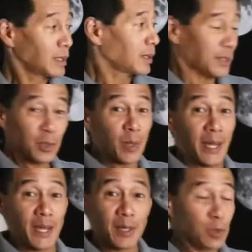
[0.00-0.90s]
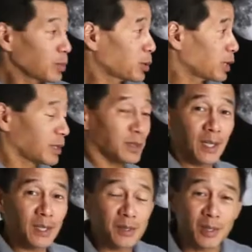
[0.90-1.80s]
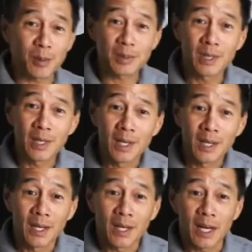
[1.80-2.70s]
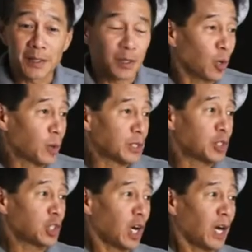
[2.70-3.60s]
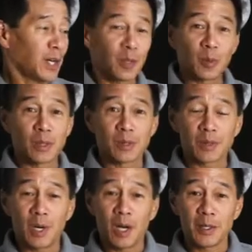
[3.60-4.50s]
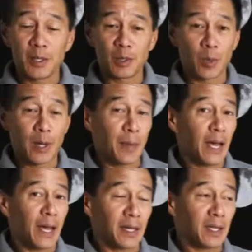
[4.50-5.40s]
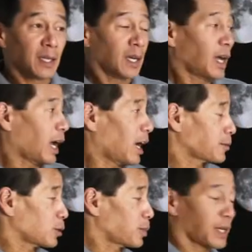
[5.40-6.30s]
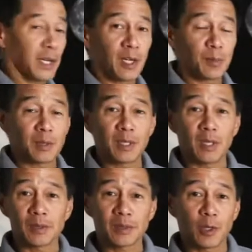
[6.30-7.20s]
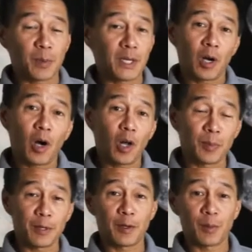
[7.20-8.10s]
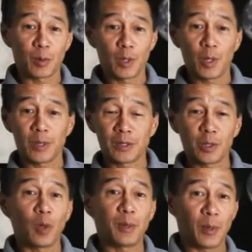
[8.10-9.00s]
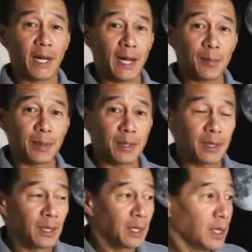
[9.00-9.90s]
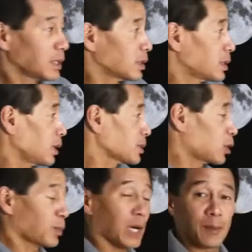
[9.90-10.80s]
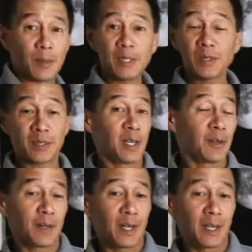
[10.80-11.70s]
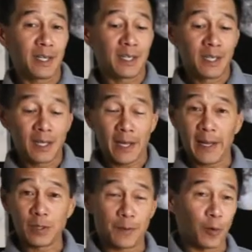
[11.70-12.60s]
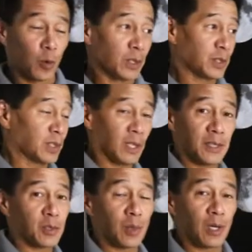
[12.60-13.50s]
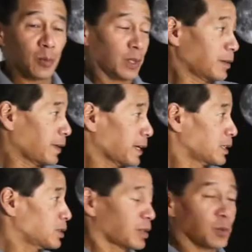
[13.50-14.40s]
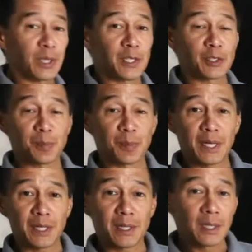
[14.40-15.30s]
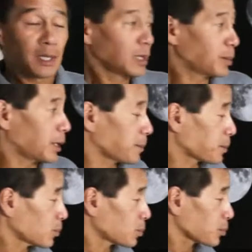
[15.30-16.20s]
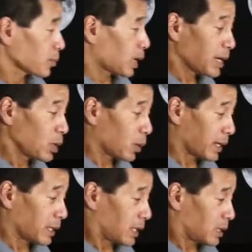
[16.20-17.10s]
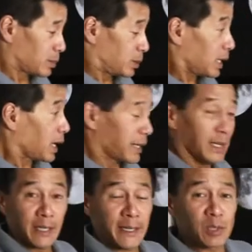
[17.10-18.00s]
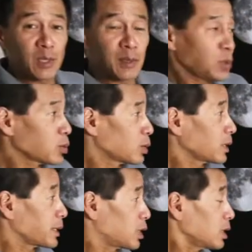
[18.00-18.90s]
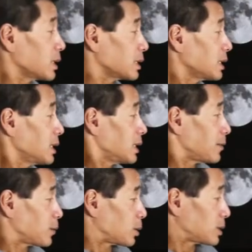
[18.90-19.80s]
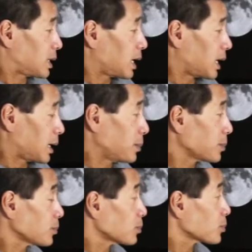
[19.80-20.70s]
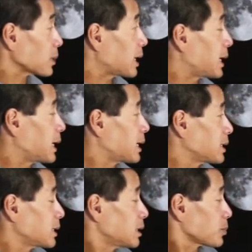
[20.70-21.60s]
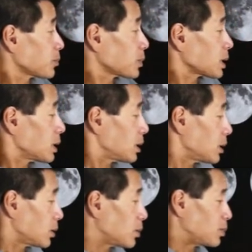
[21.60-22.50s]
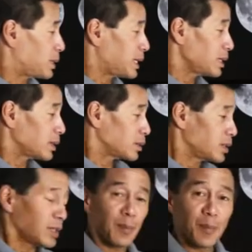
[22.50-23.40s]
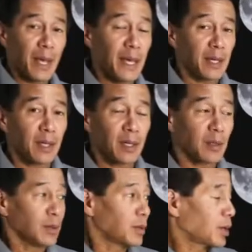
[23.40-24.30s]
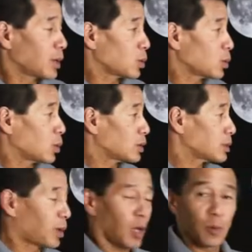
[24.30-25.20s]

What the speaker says: That's okay, these were pretty good telescopes. And you know, when John was on his way back after picking up the telescope, he called me from the road and told me what happened. The telescope had been misidentified as a 4-inch Celestron, when in fact it's a 3-inch Meade. But anyway, again, like I said, these were really good for the time, and Meade didn't make their small